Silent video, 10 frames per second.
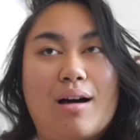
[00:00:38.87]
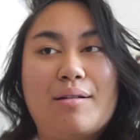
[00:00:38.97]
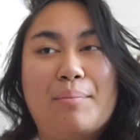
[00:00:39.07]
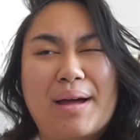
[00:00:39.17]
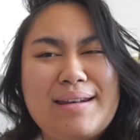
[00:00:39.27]

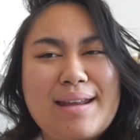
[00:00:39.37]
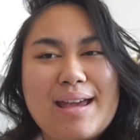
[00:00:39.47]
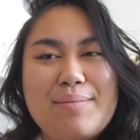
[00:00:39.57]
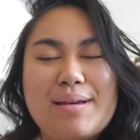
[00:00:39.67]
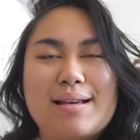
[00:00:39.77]
on
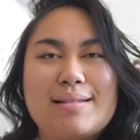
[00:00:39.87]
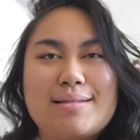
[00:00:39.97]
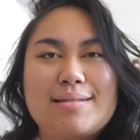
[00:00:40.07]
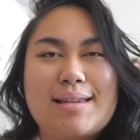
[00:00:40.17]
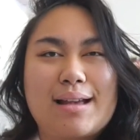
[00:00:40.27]
Monday
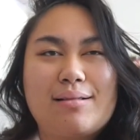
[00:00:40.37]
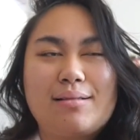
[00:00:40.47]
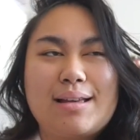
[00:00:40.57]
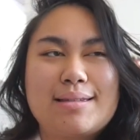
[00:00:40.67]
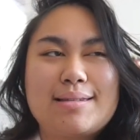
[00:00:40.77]
because
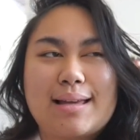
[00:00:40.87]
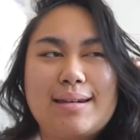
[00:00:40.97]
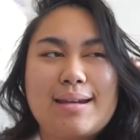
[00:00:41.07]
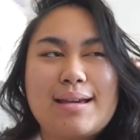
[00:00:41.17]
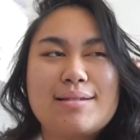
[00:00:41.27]
technically it's
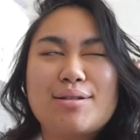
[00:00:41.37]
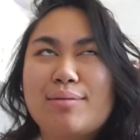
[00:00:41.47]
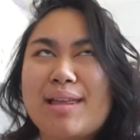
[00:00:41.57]
Sunday, so